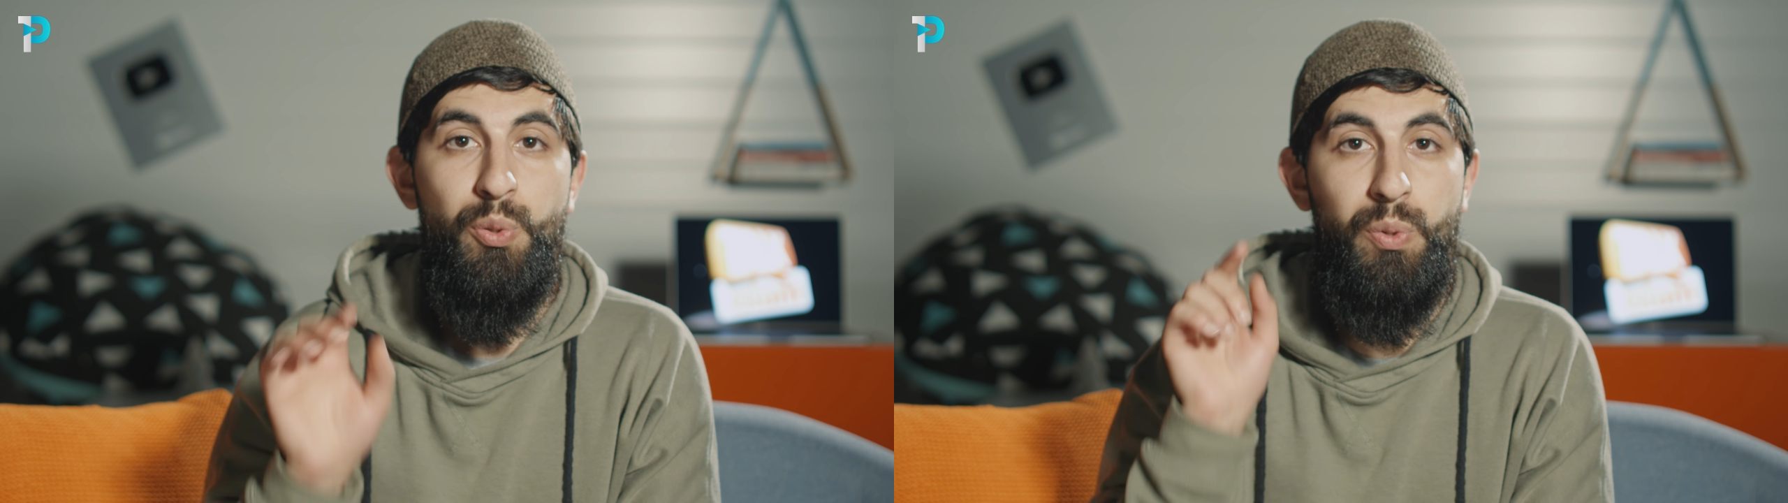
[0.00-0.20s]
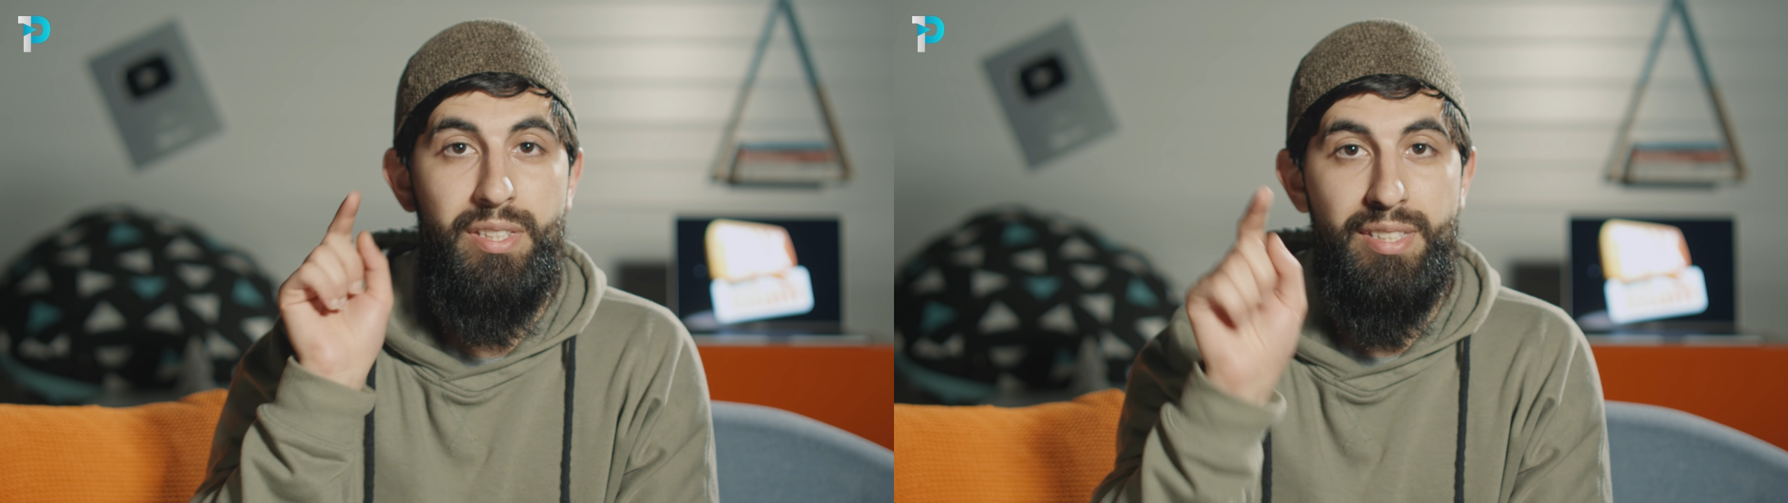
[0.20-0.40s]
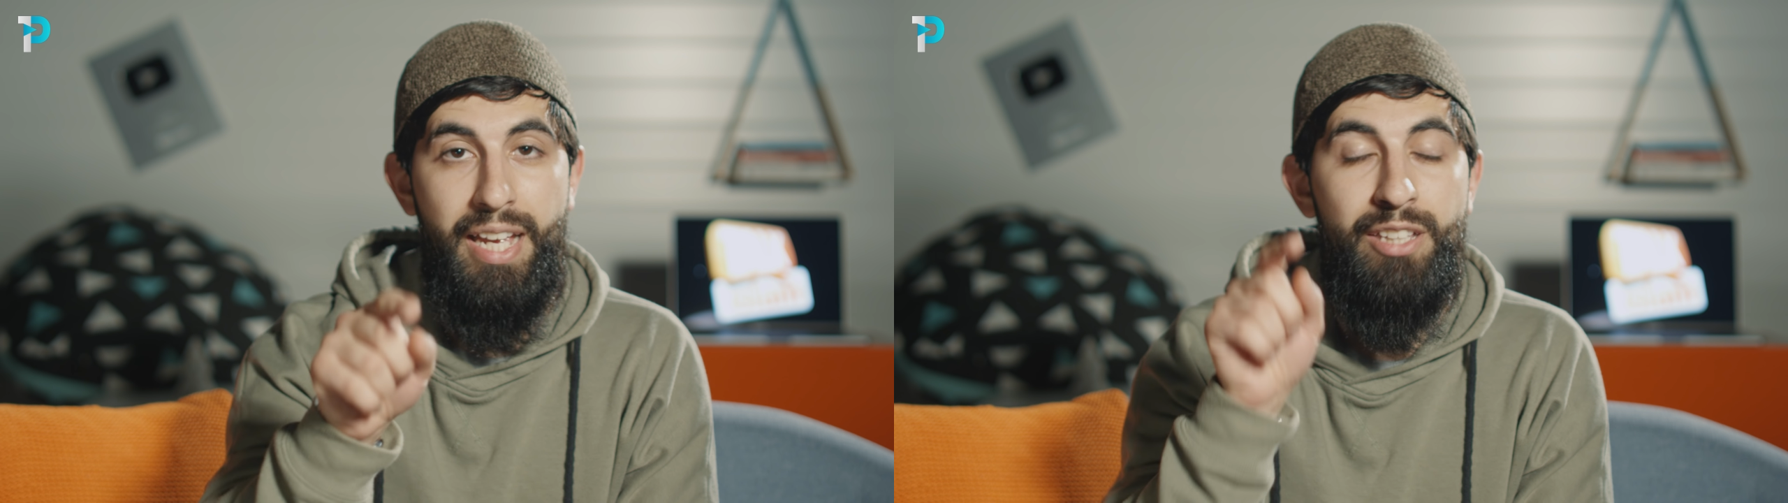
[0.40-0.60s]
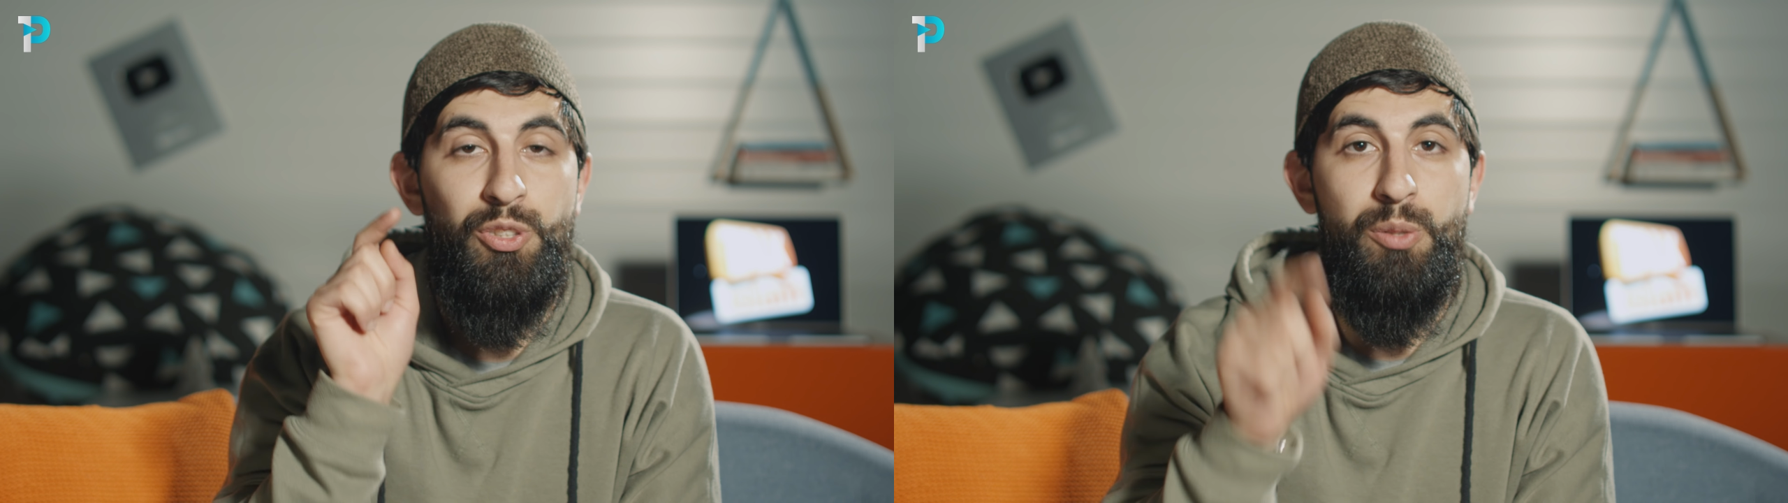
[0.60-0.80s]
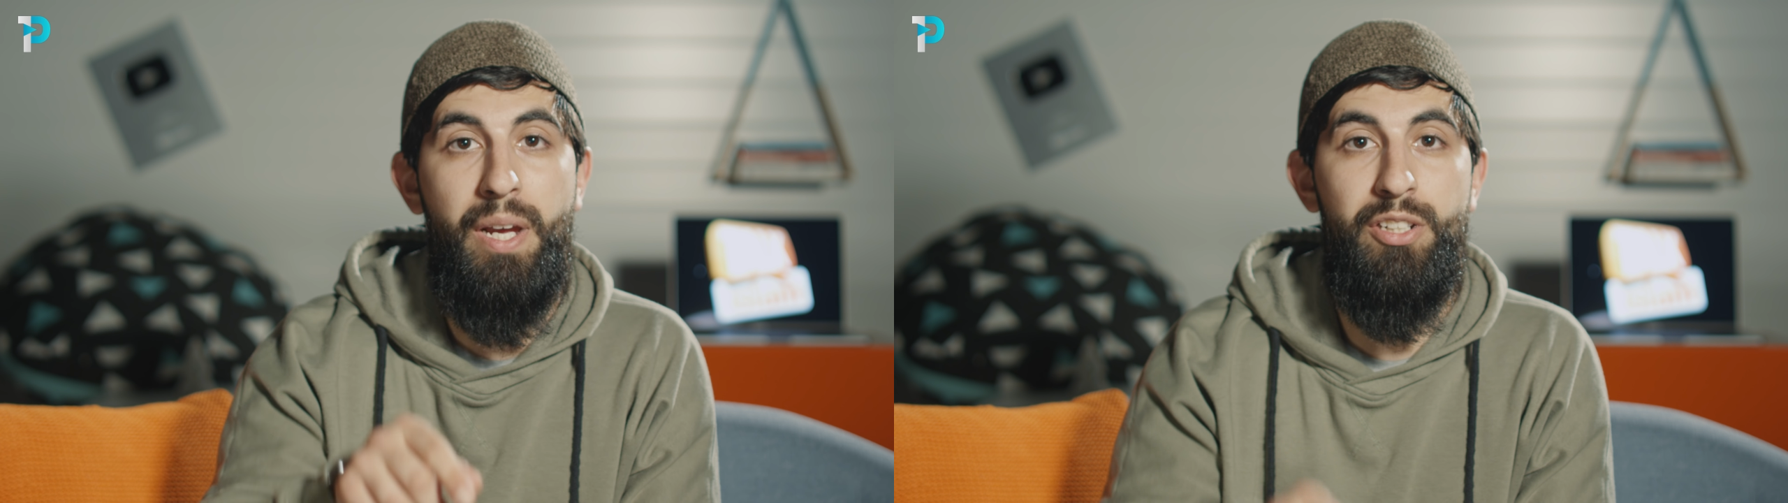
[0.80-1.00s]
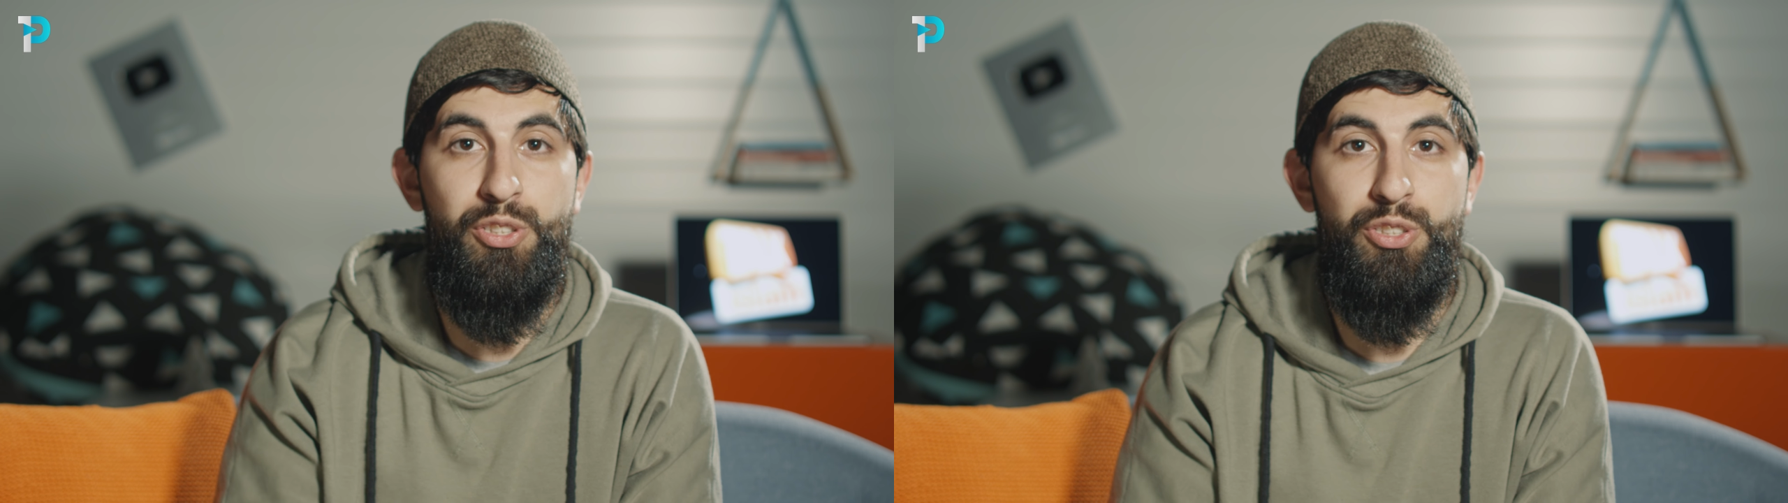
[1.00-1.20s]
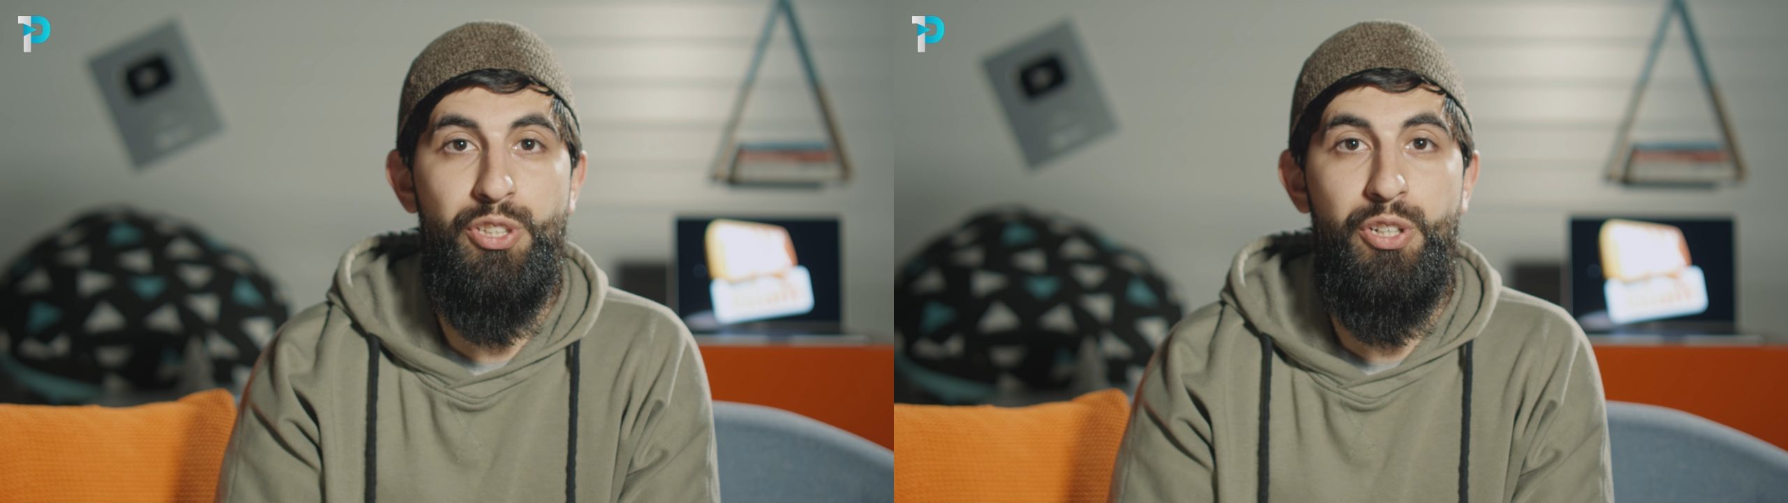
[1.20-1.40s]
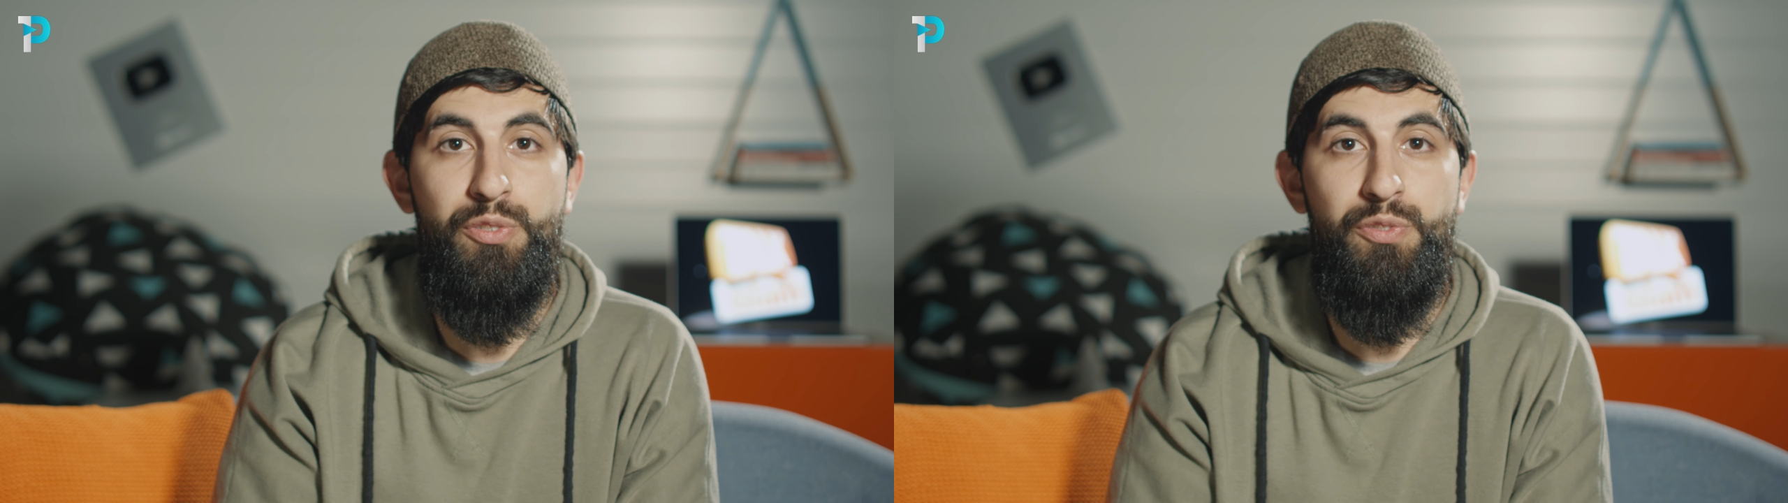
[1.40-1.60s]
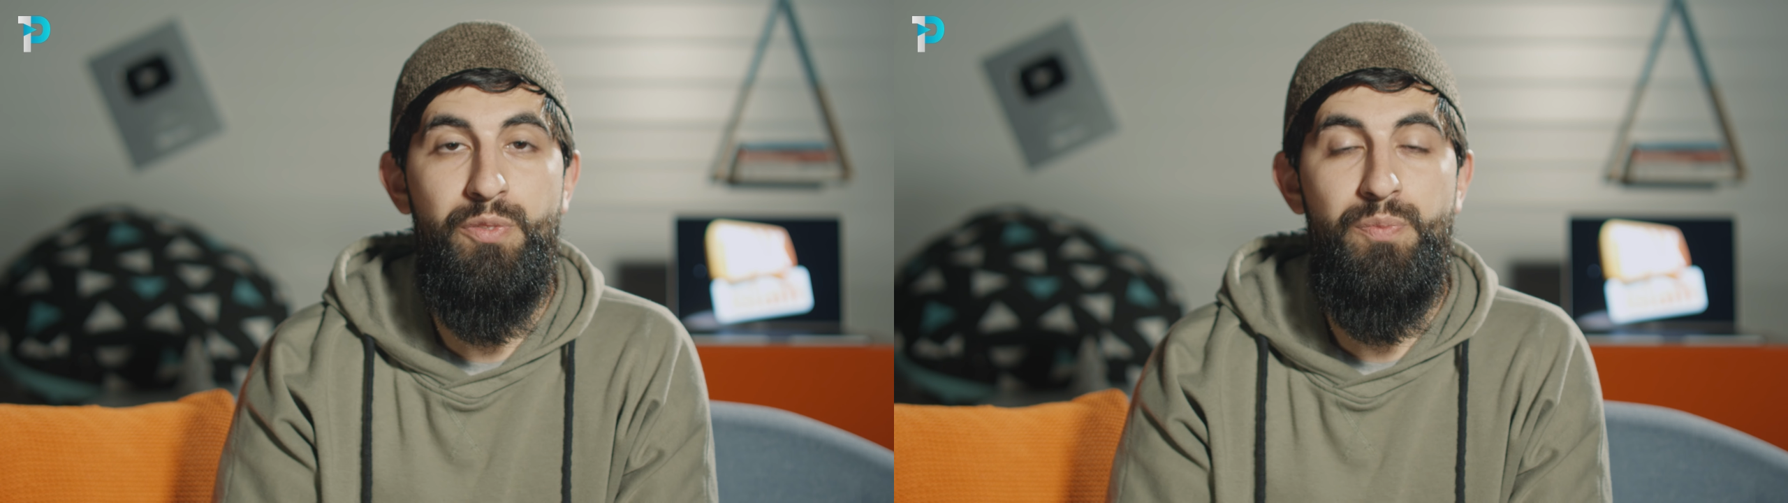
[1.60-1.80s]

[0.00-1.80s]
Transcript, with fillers: you with slander about yourself